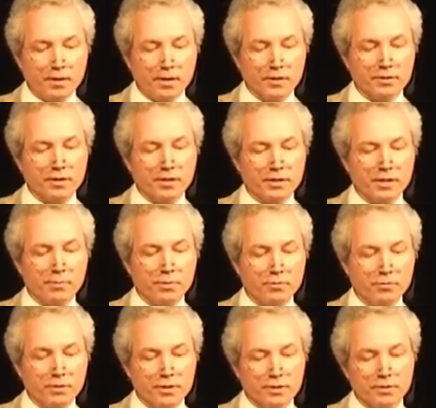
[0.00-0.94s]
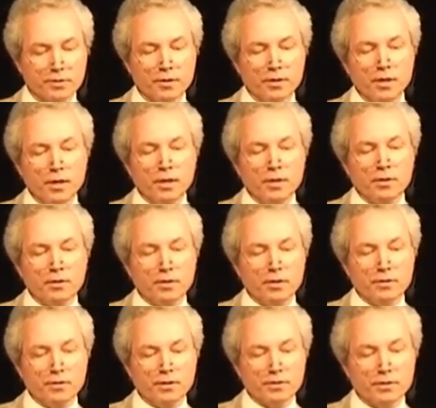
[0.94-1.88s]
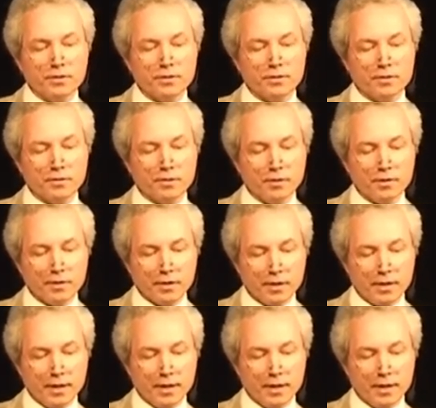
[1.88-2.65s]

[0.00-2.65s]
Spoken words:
as an example of this, this is a